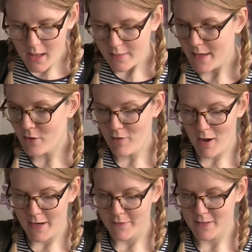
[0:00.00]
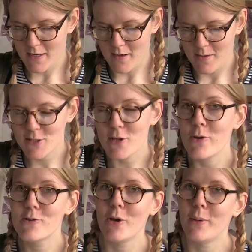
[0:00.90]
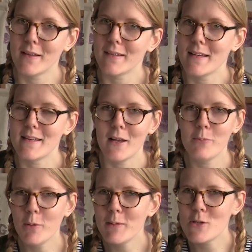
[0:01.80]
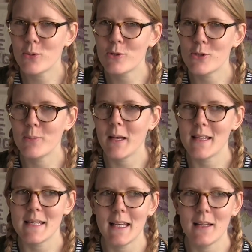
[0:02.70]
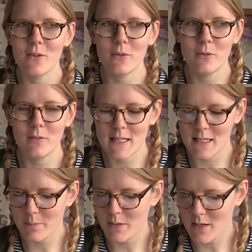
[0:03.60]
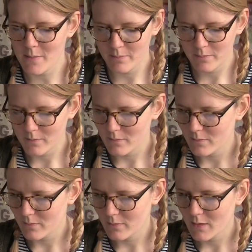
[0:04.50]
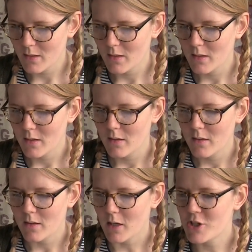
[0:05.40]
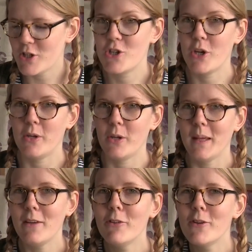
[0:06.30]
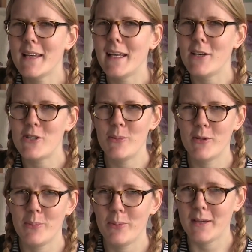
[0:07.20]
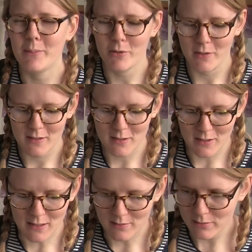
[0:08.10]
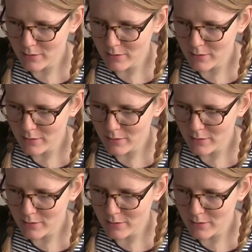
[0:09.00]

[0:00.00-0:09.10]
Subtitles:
They arrived. I'm so excited. I probably talked to you about the dahlias already, but I'll just show you. Even though dahlia tubers are pretty boring to look at.